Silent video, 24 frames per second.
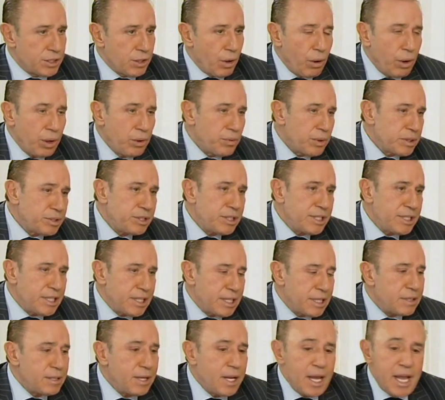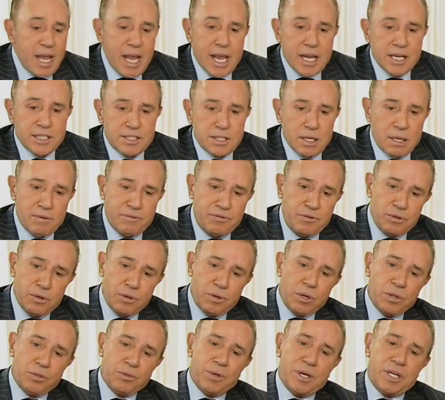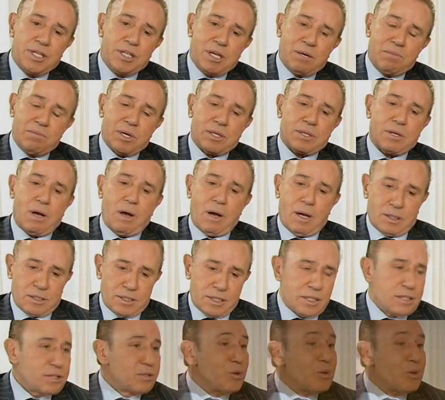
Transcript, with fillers: So, all what you need is if you go to a dermatologist